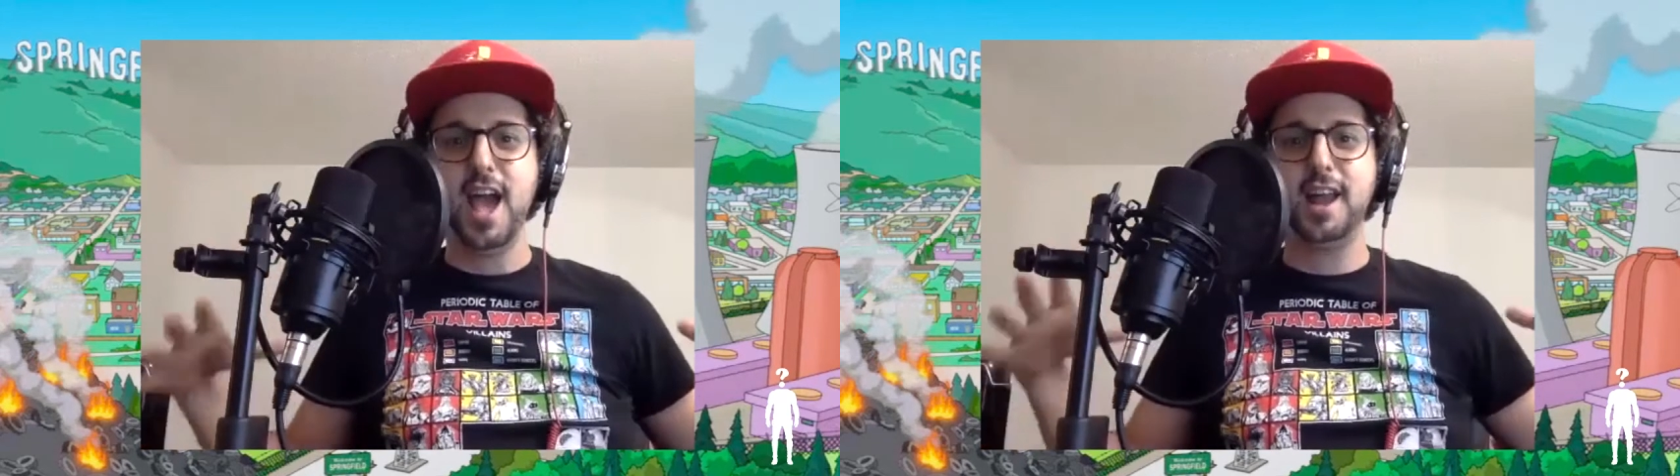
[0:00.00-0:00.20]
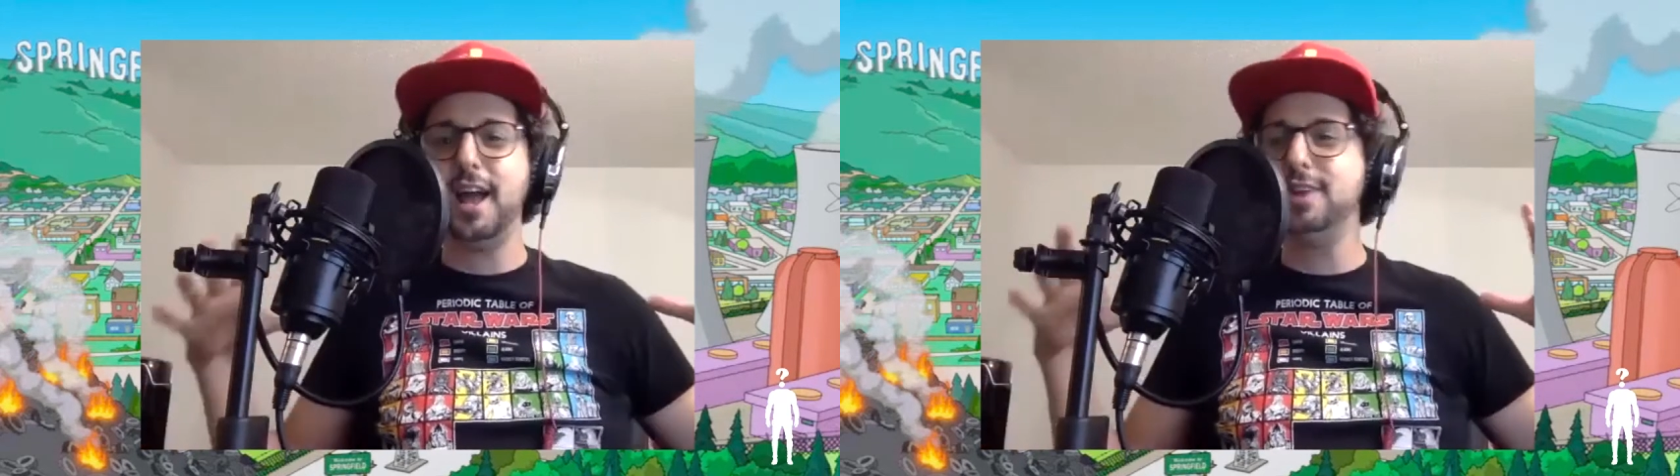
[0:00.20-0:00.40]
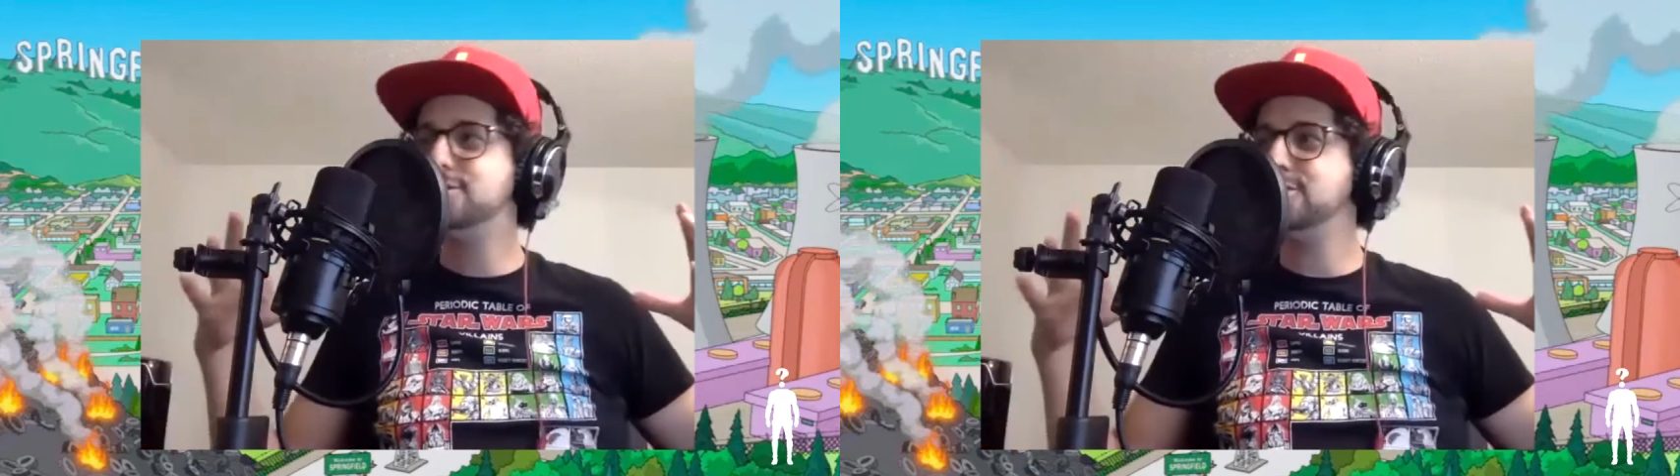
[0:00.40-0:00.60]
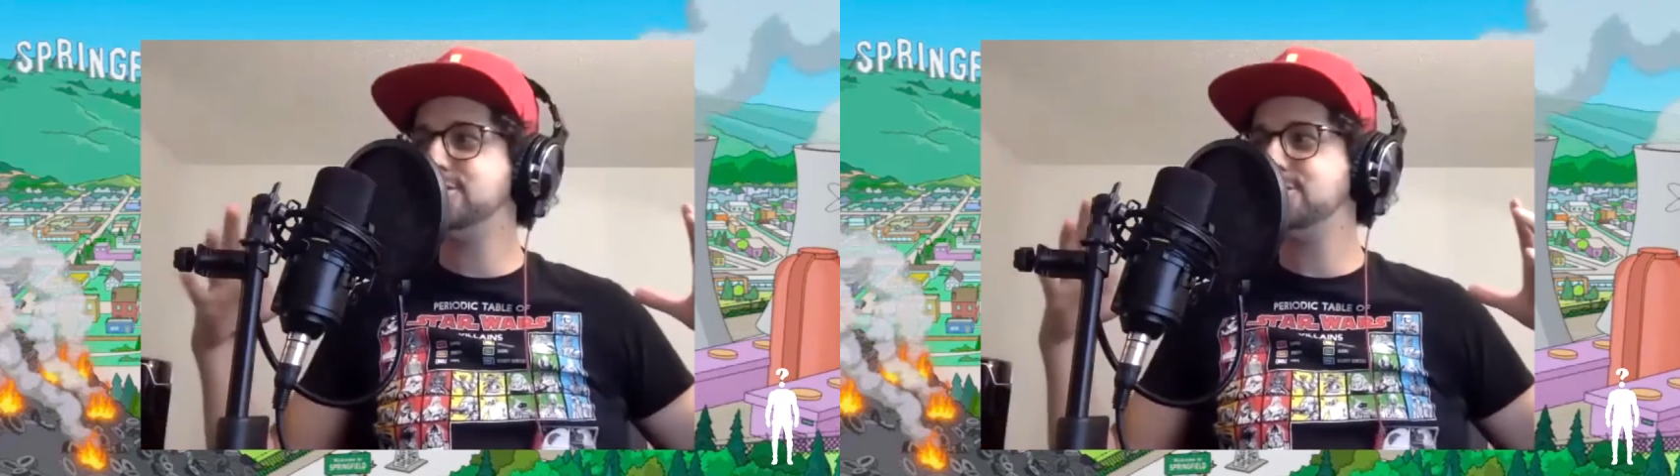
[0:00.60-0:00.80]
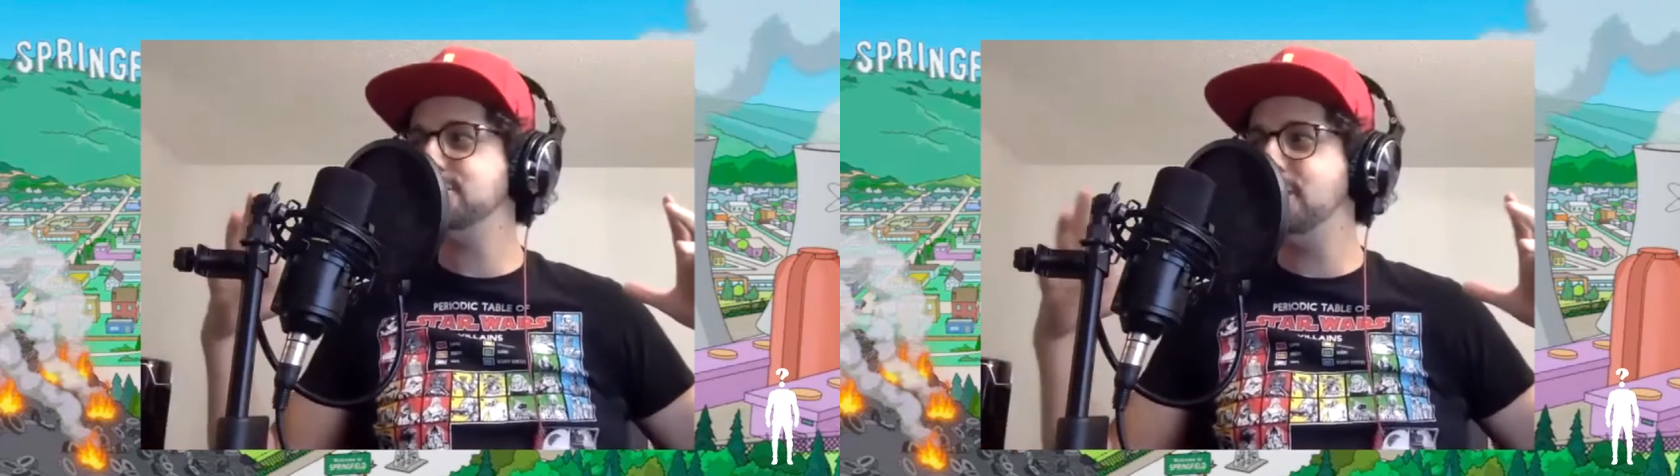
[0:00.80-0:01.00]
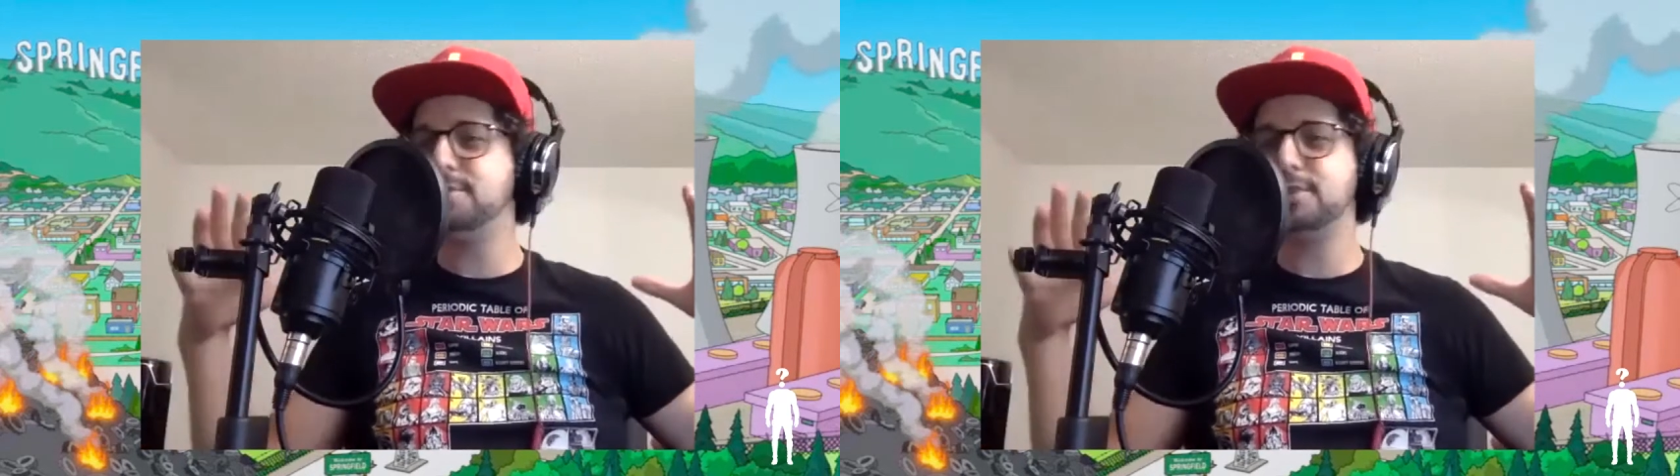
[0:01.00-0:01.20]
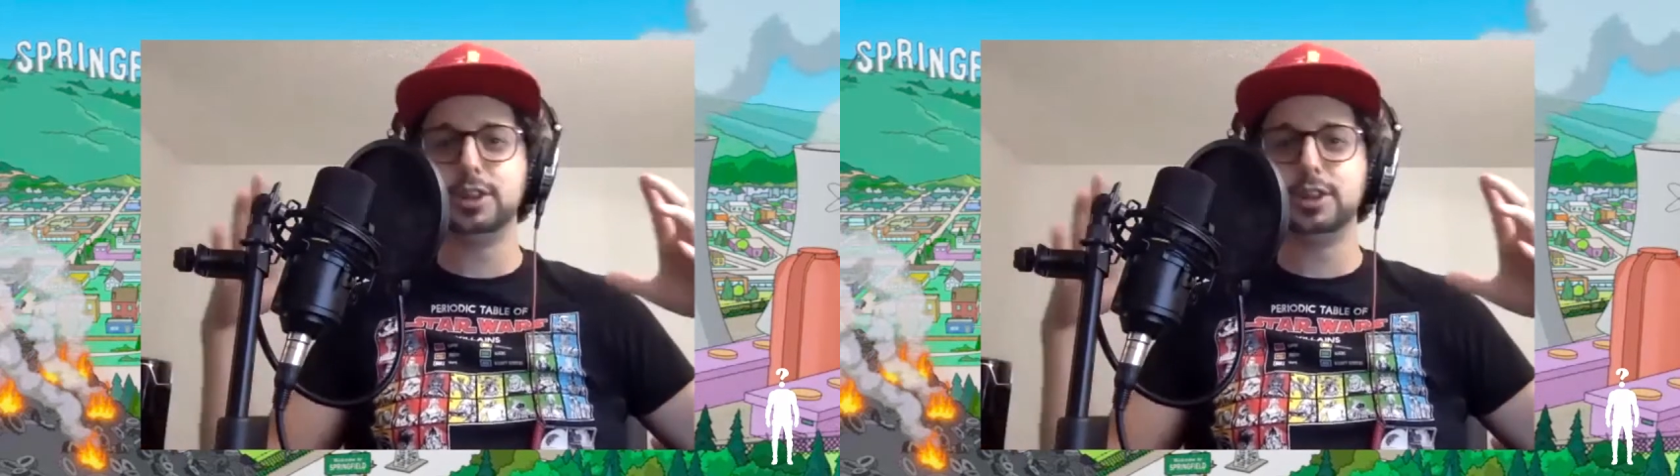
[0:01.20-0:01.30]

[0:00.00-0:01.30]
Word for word: And I just remember